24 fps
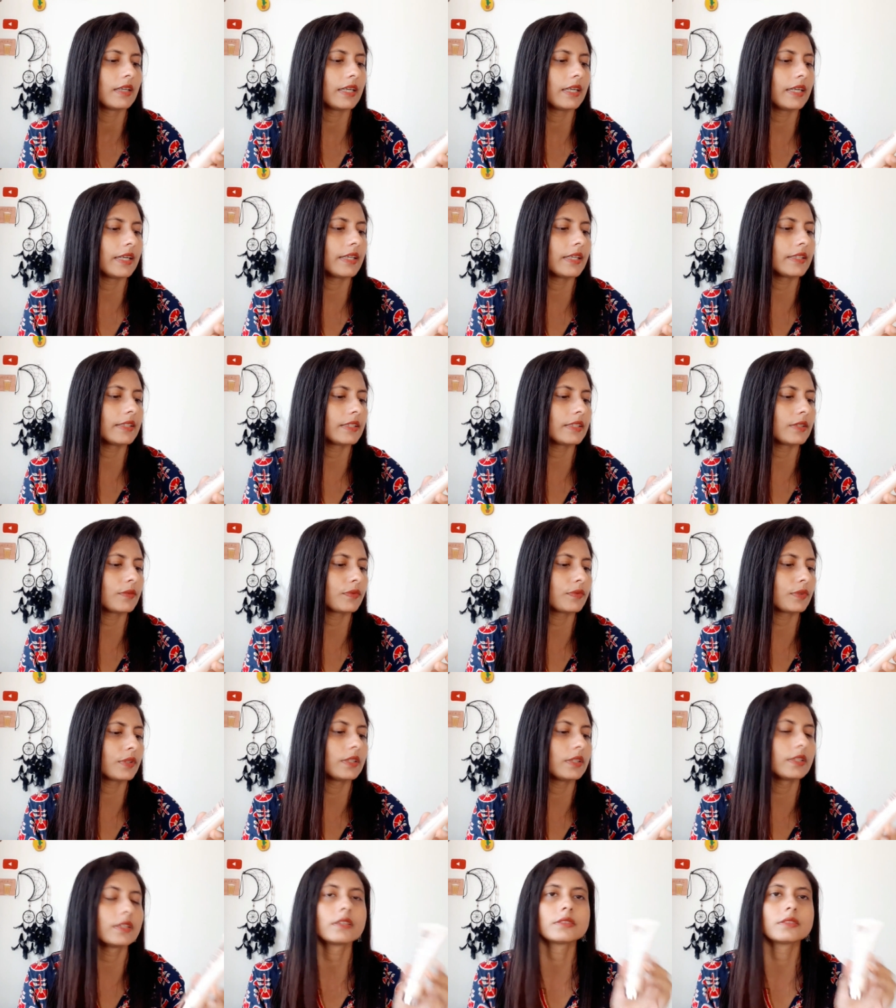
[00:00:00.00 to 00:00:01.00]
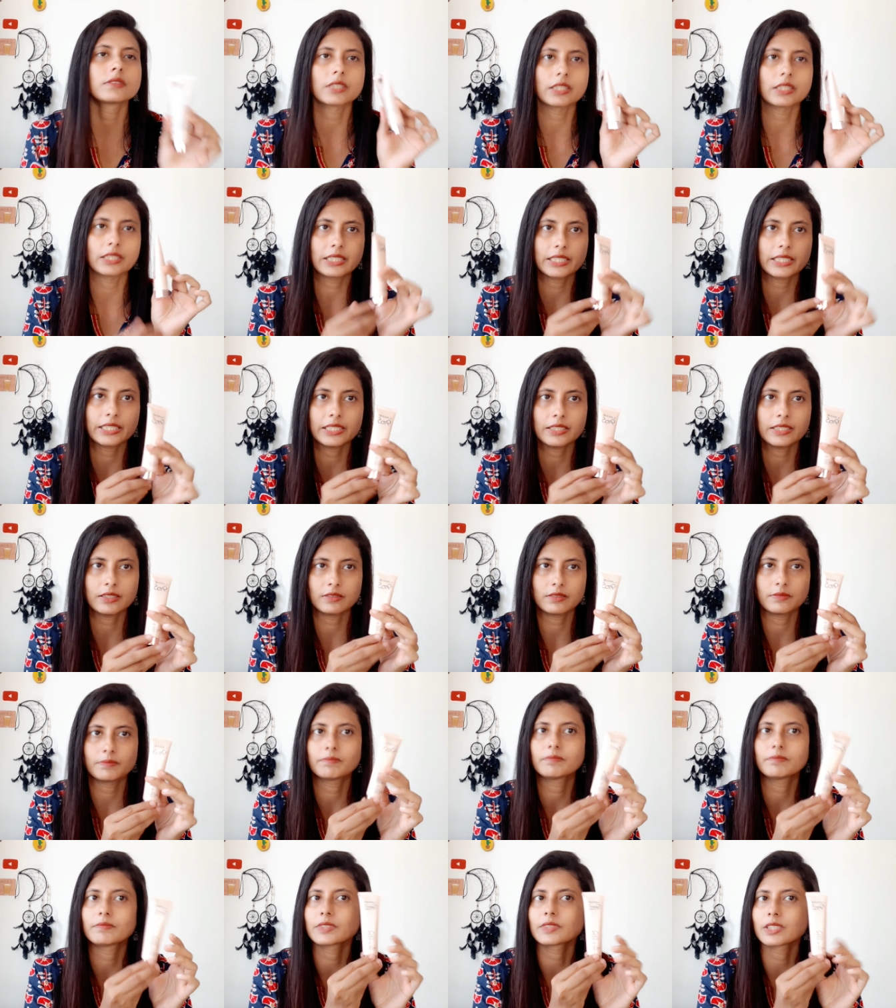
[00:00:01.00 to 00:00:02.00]
And it 30
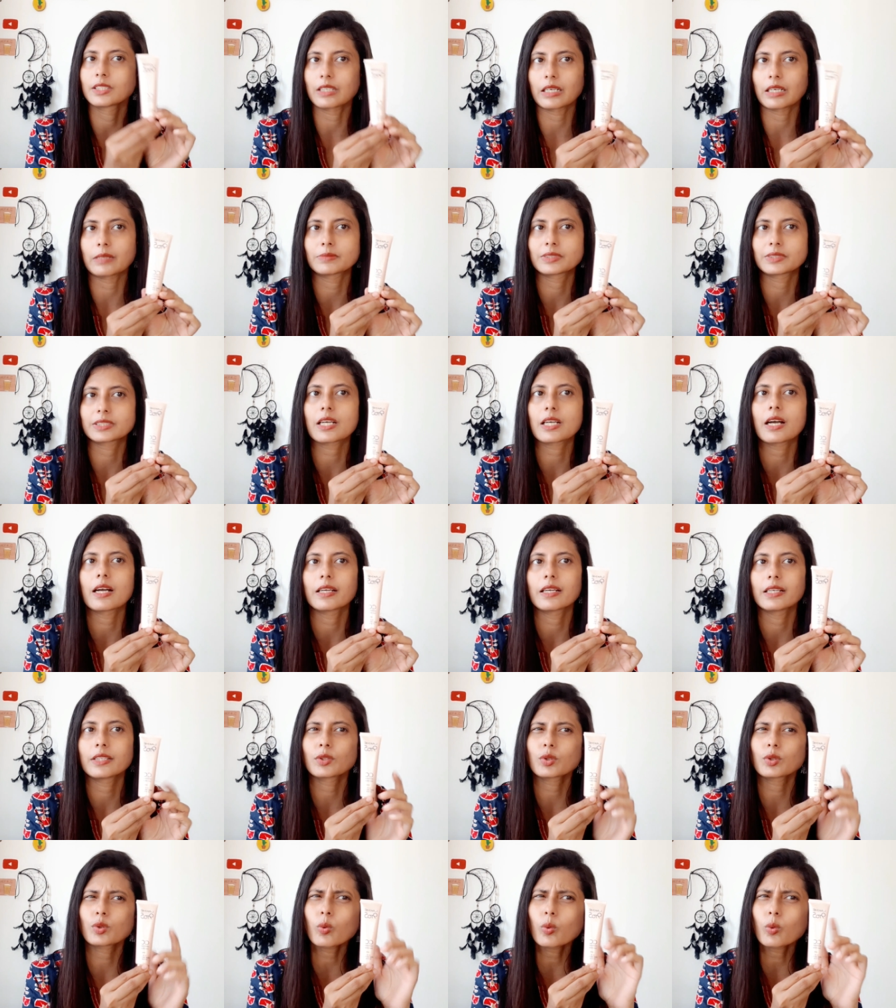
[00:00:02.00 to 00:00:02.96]
grams ka hai.